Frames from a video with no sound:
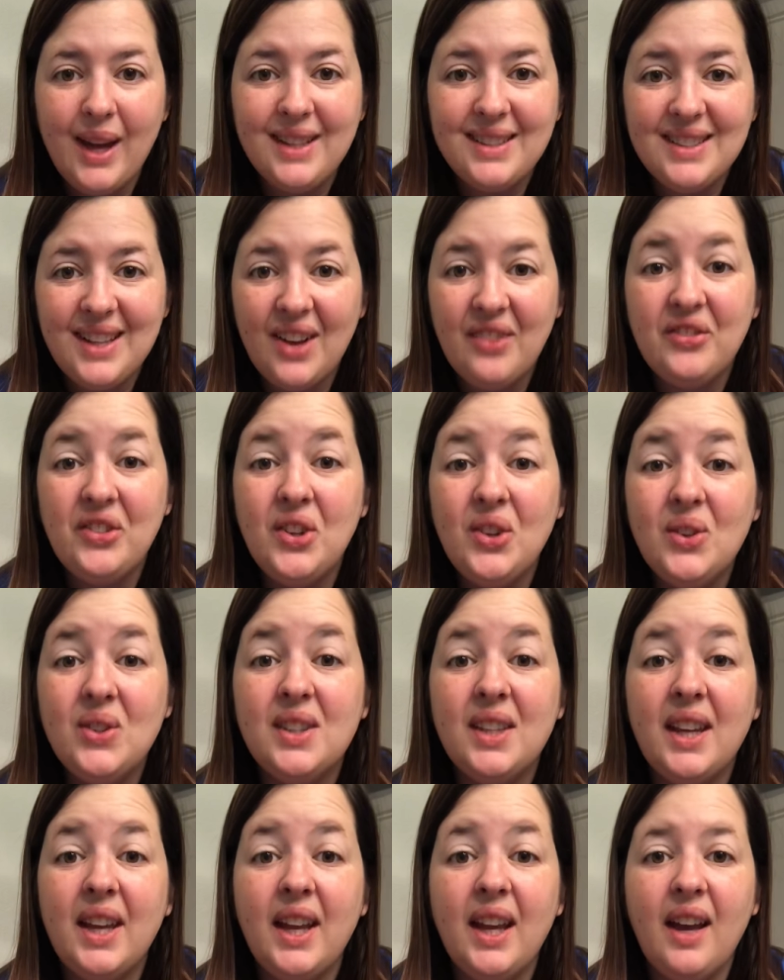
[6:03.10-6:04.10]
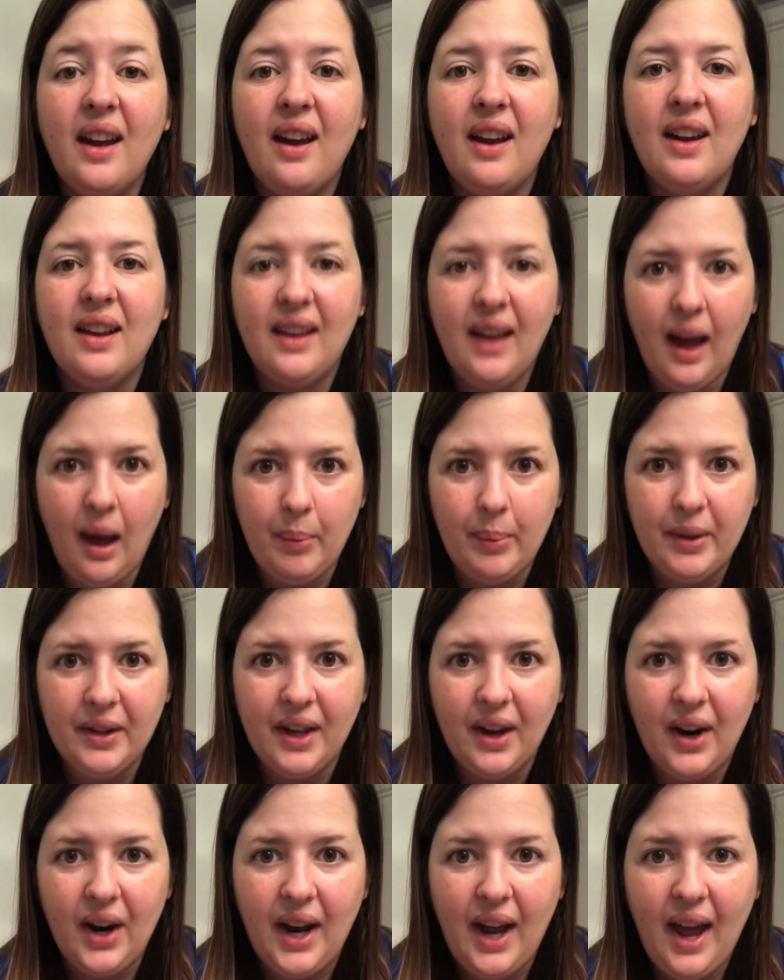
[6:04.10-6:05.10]
itself using
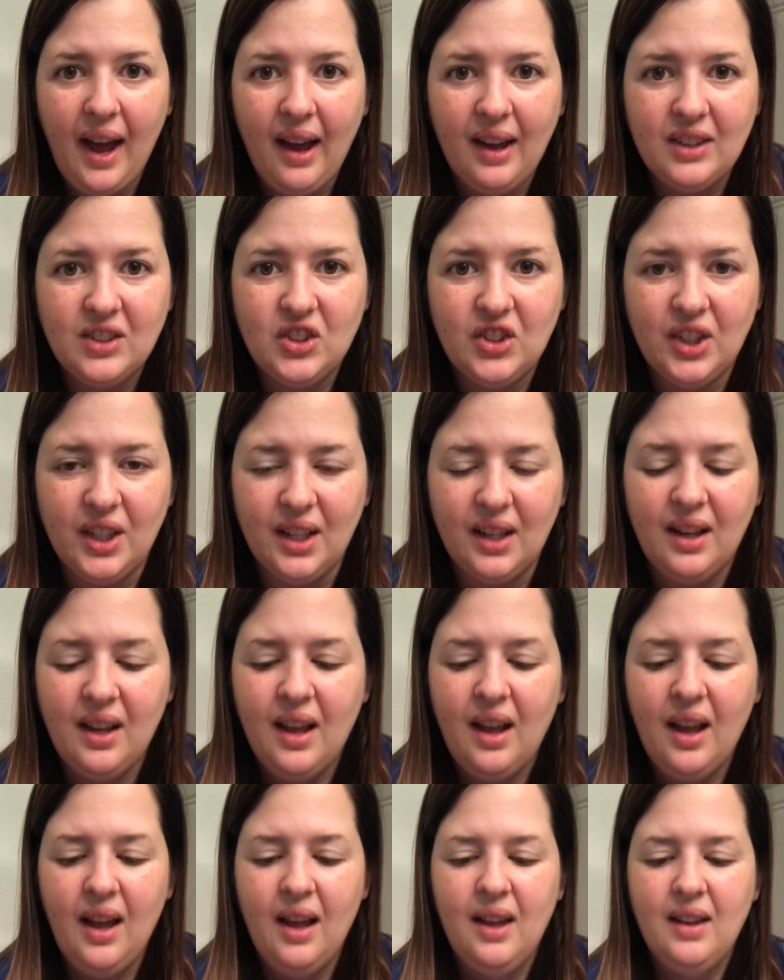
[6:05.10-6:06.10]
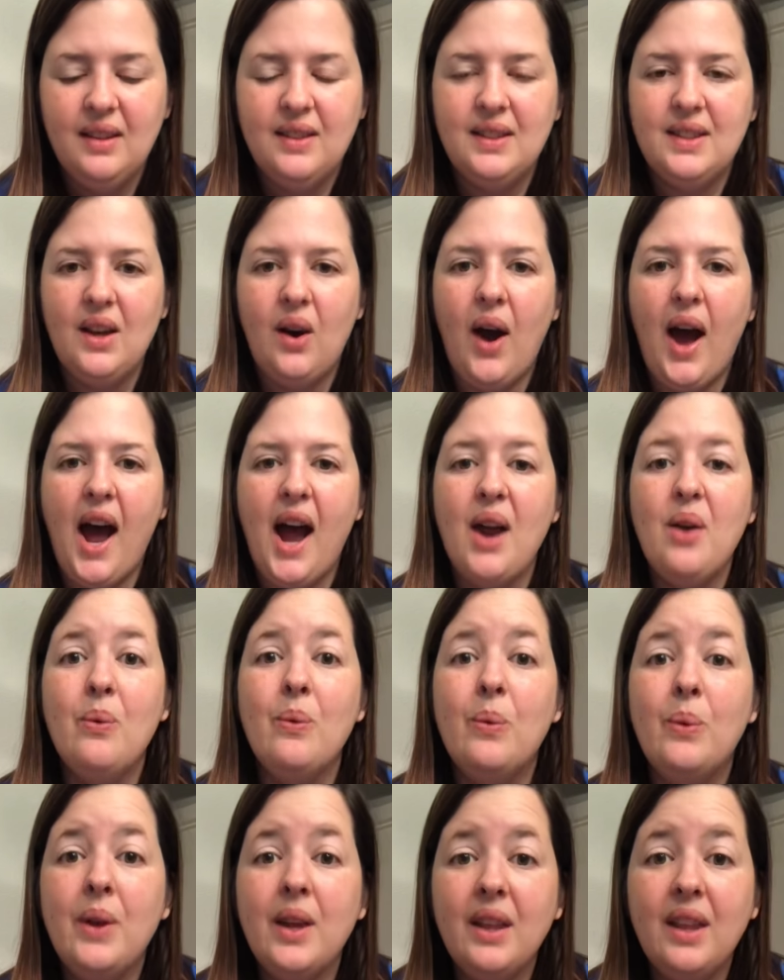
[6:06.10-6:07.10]
capillary action. So I
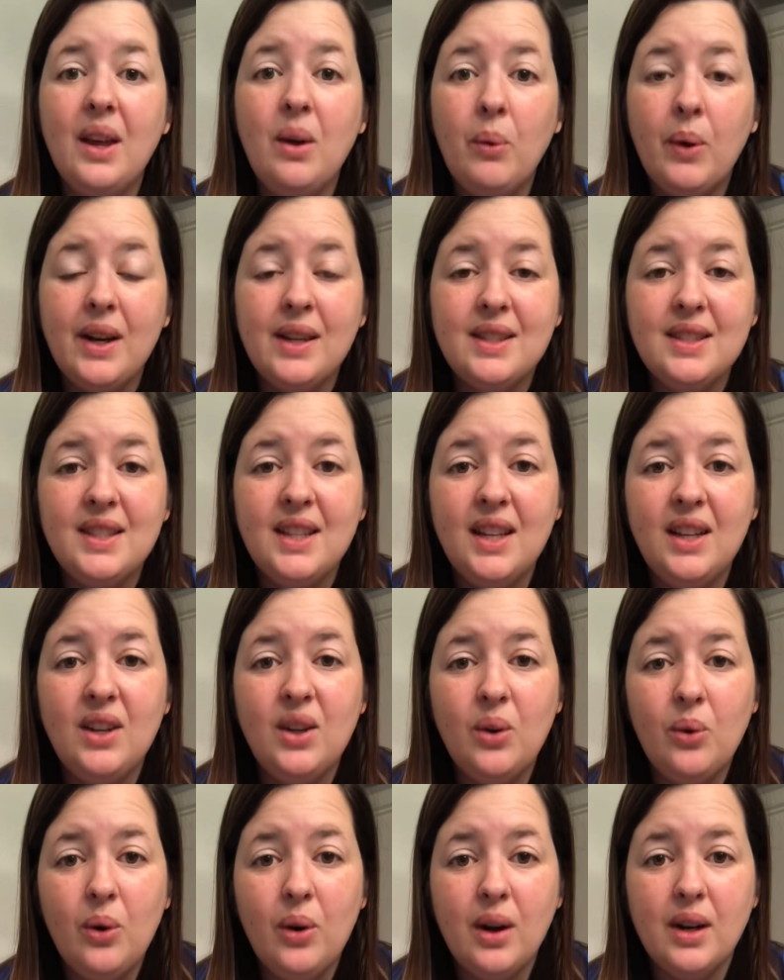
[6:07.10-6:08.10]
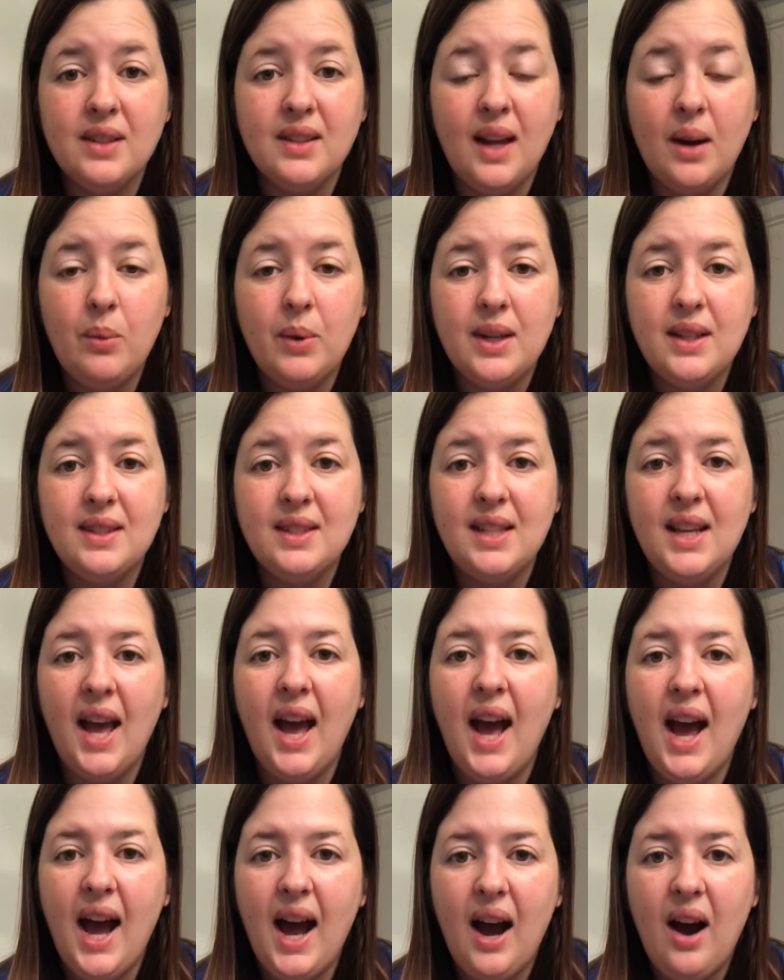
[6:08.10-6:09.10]
really want to see yours. I want to see
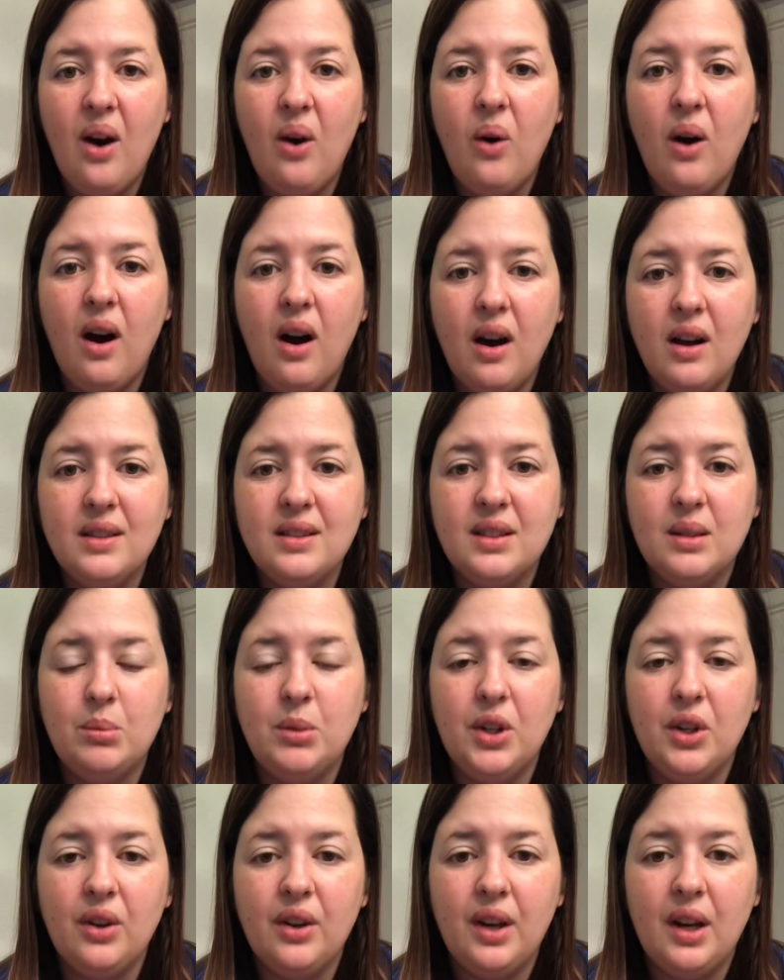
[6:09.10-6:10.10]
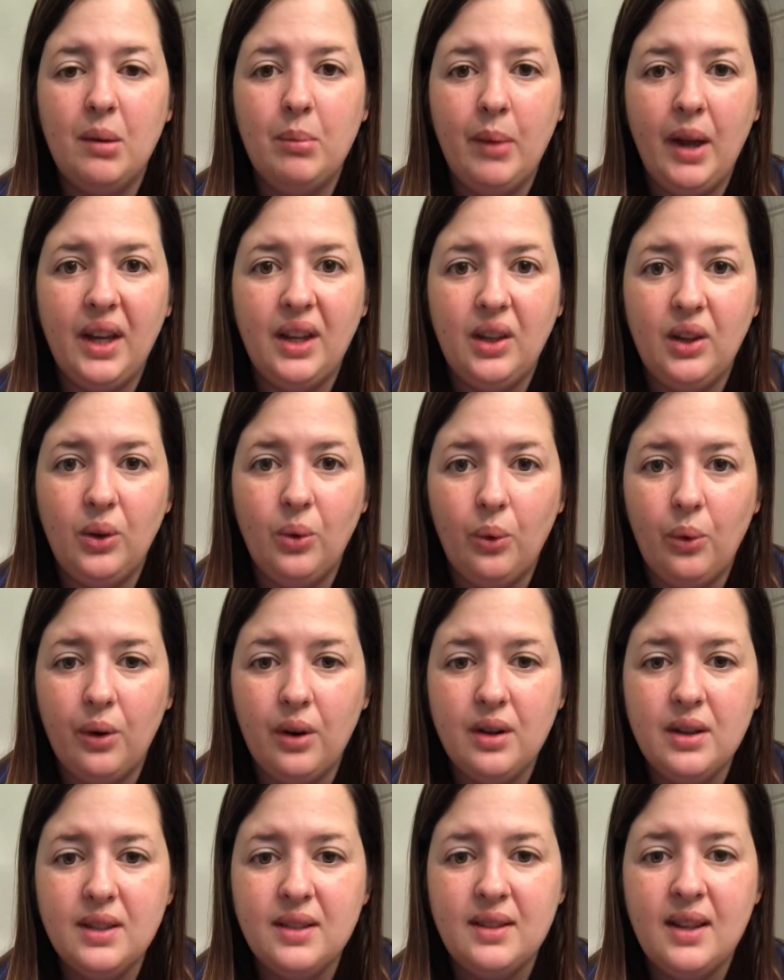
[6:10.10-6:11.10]
how awesome you're going to make
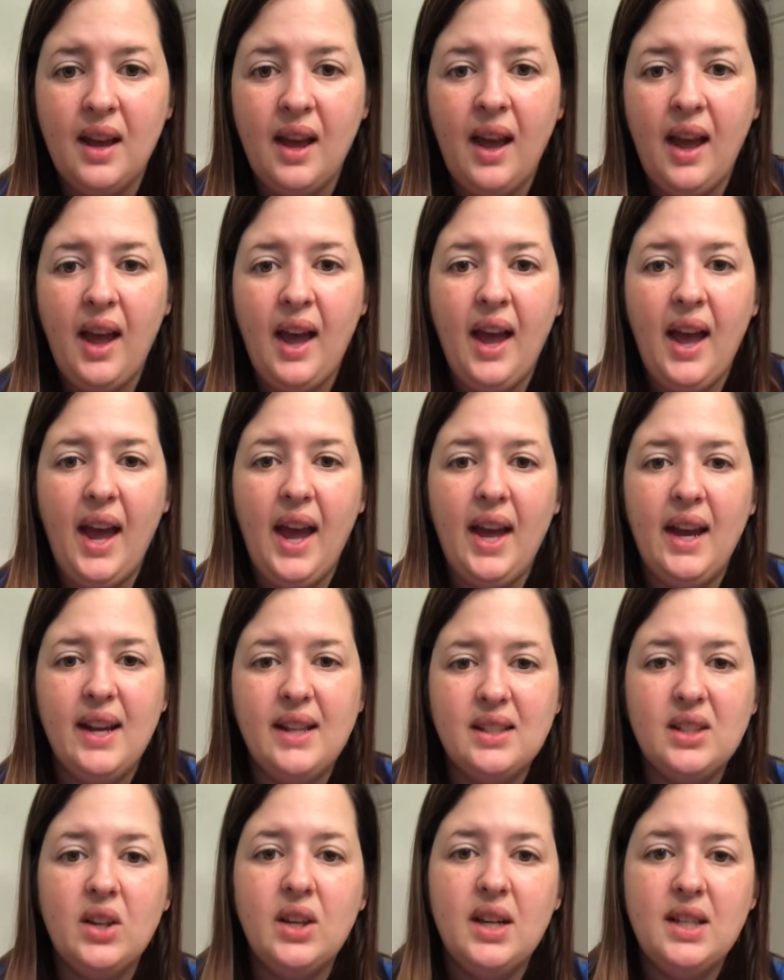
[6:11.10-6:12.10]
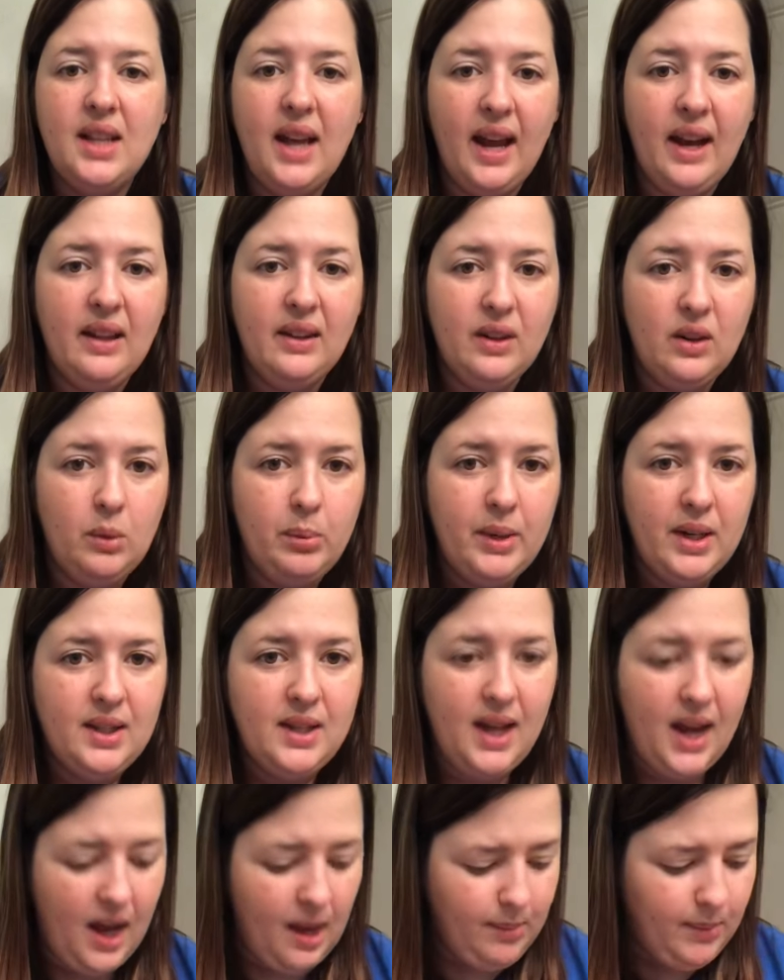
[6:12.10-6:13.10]
yours. And it's going to take a little bit of
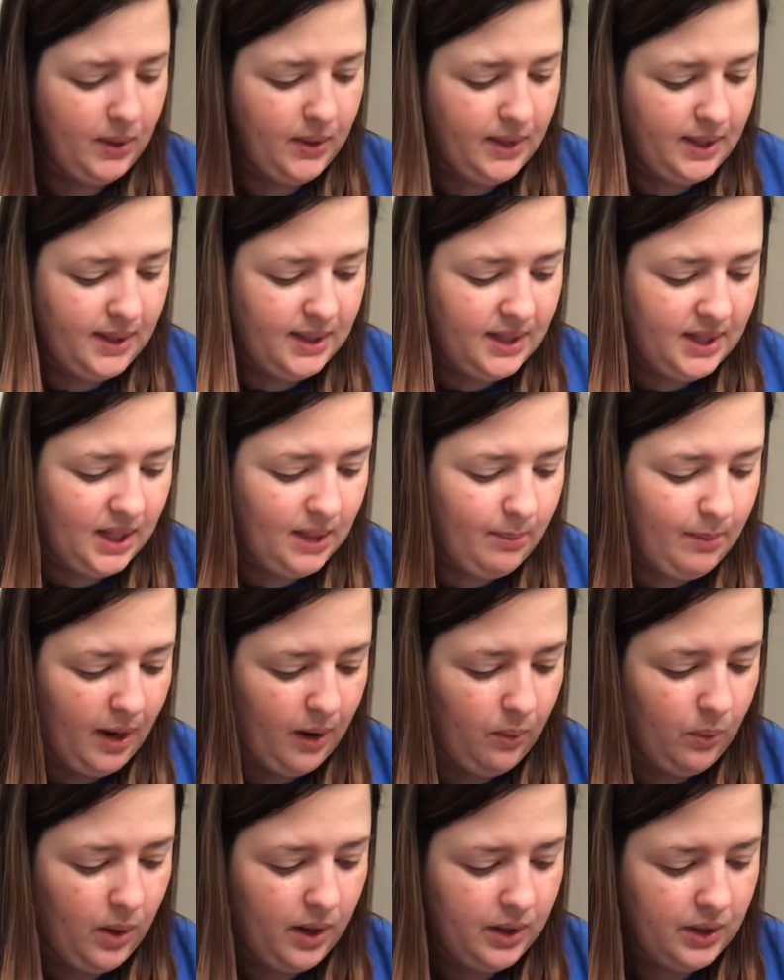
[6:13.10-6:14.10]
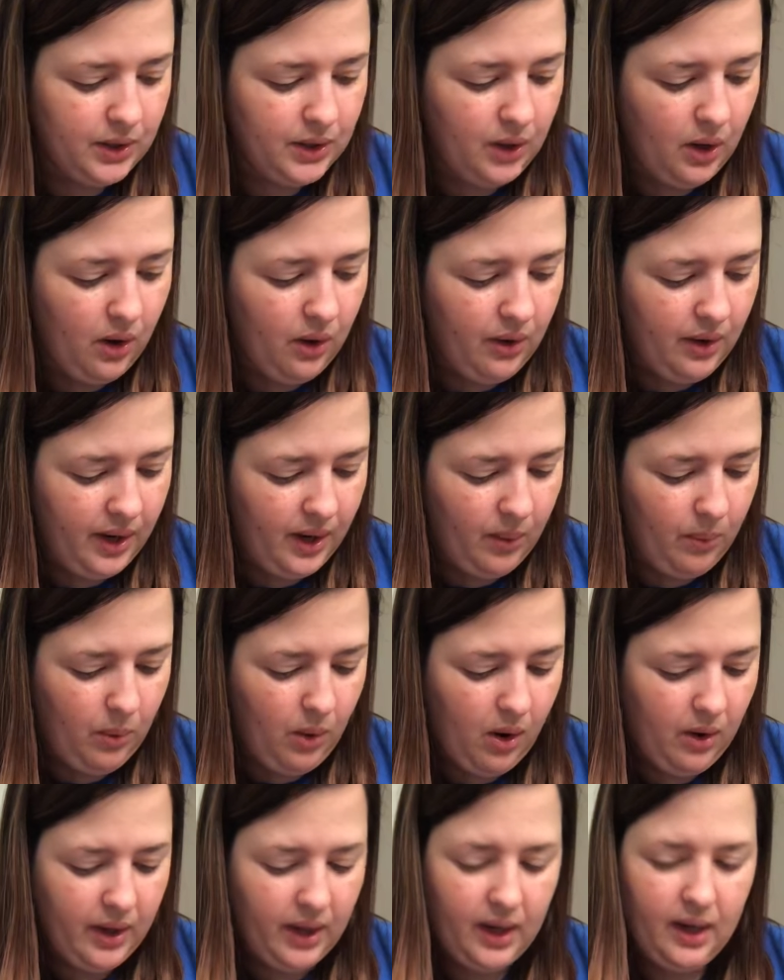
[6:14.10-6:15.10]
time. You can see my water's already
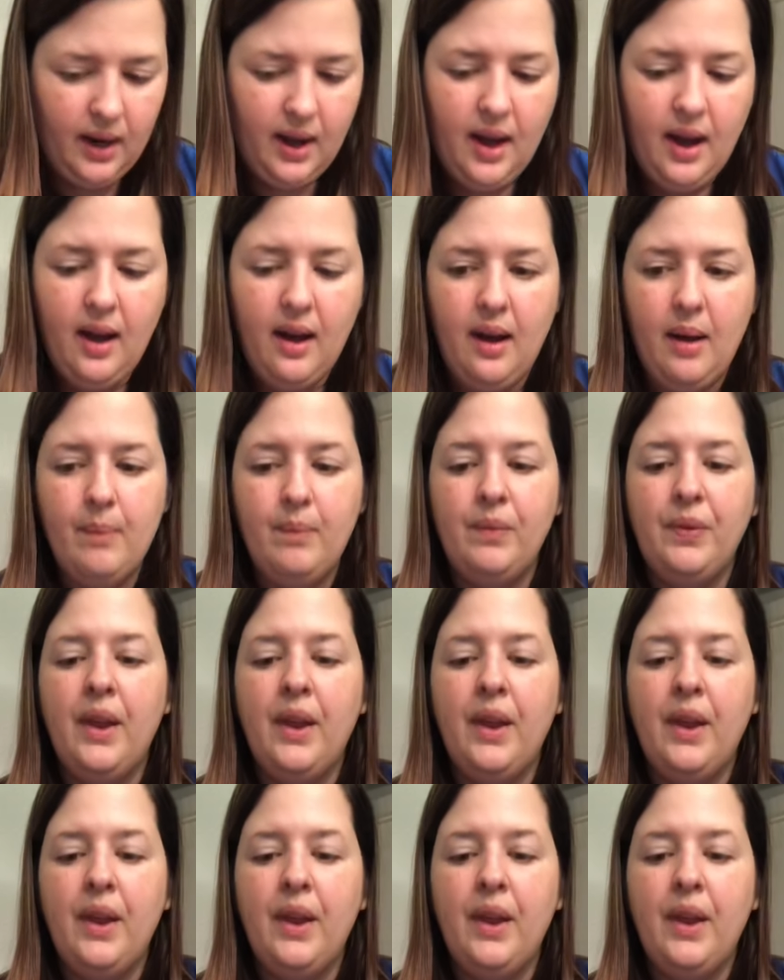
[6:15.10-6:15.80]
walking up,